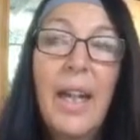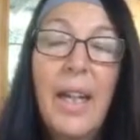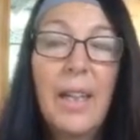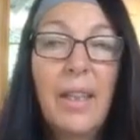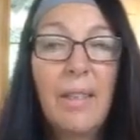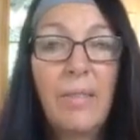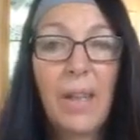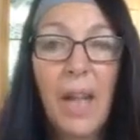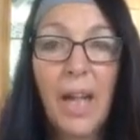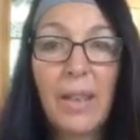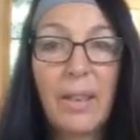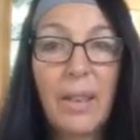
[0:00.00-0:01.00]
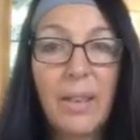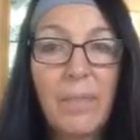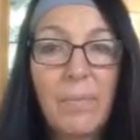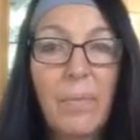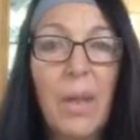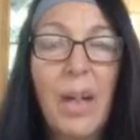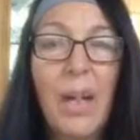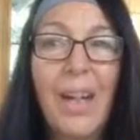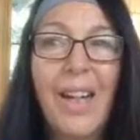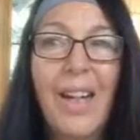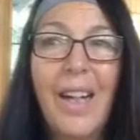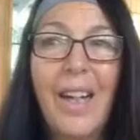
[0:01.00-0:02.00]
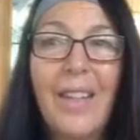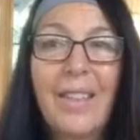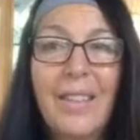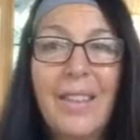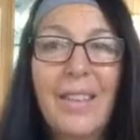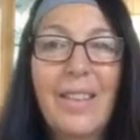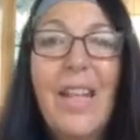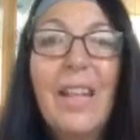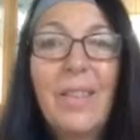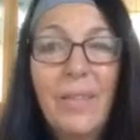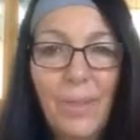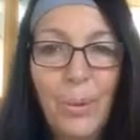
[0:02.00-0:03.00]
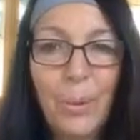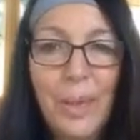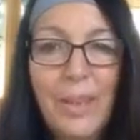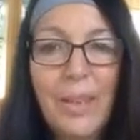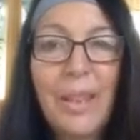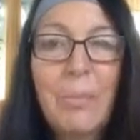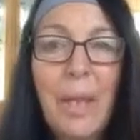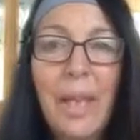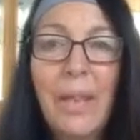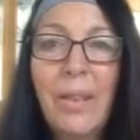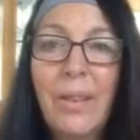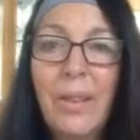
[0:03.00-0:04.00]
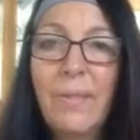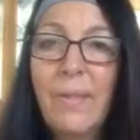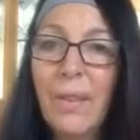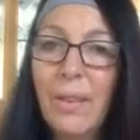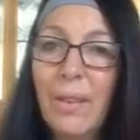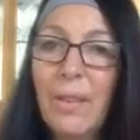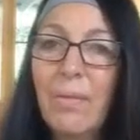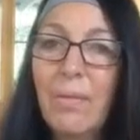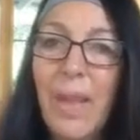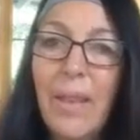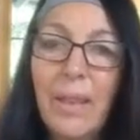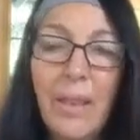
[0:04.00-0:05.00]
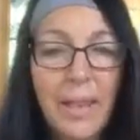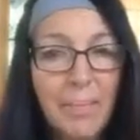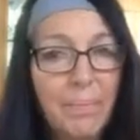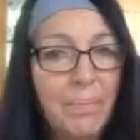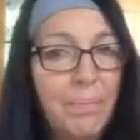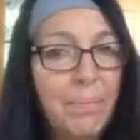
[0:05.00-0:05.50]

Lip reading: And I've got success, if you will, in my energy fields, right? Like,